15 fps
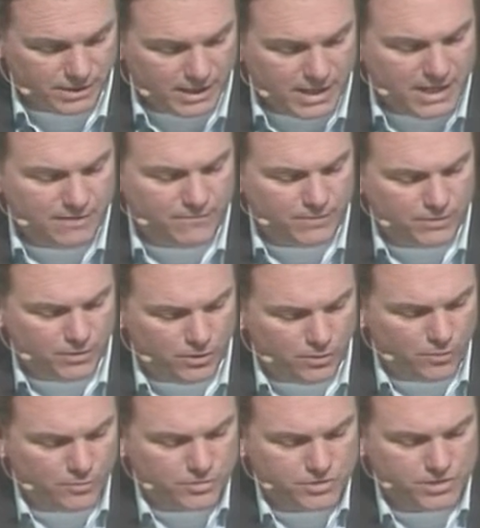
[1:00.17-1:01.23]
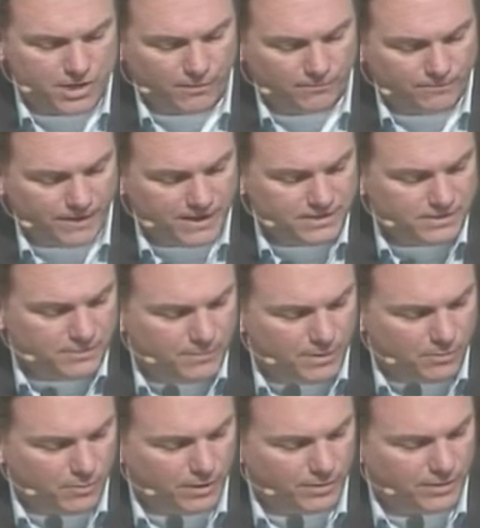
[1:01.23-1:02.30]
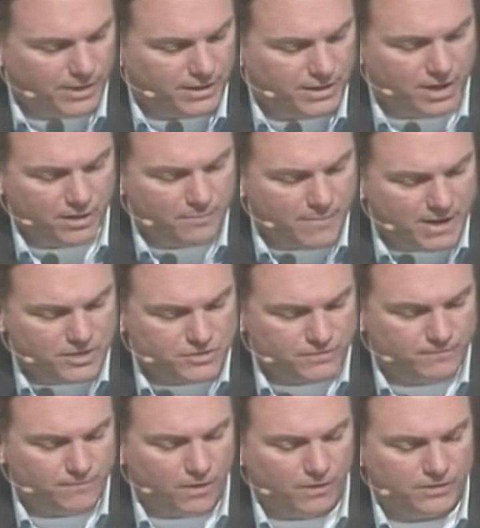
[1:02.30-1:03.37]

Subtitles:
Even youths shall faint and be weary, and young men shall fall